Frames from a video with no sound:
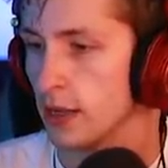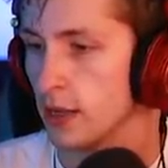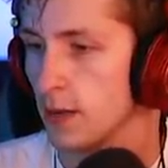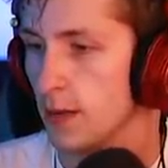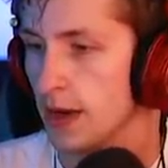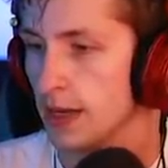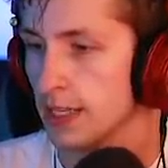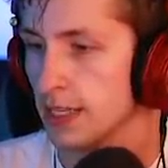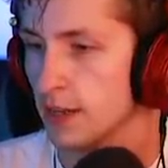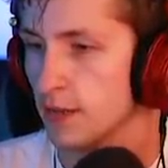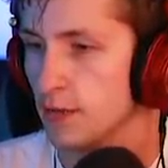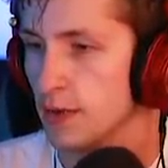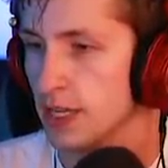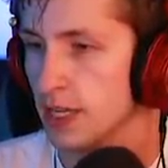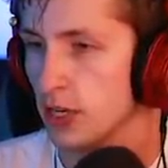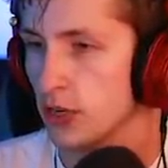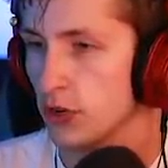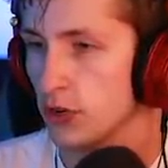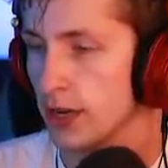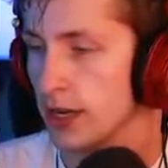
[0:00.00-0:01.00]
Come on, give me
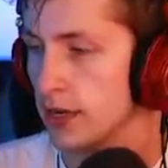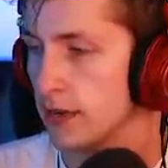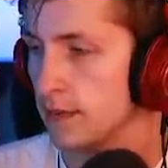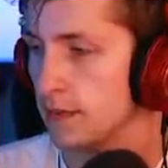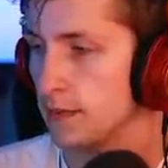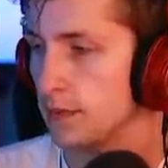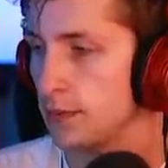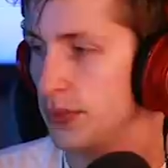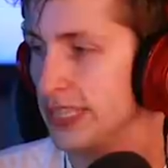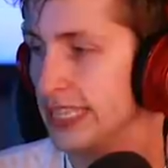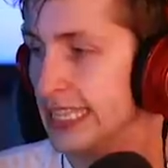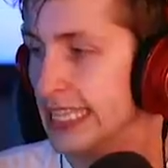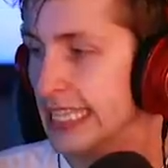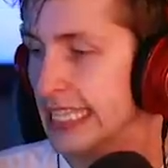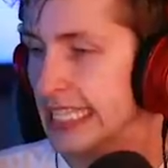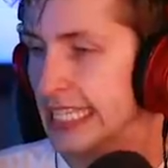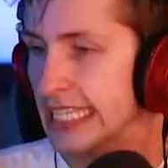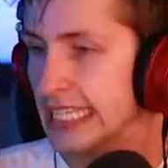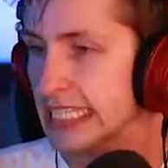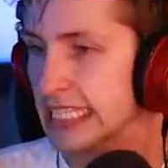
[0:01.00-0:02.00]
a crit.
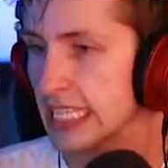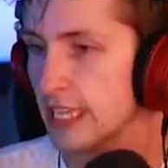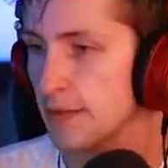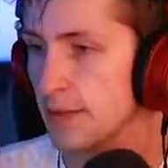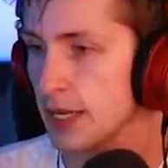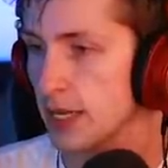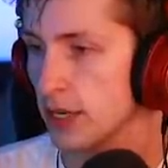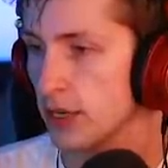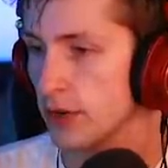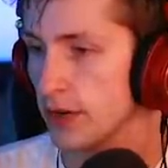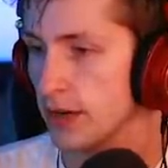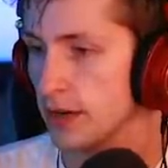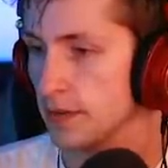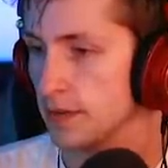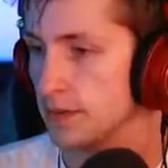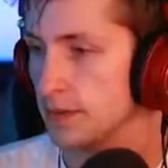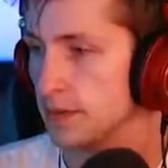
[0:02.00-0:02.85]
Please give me a crit.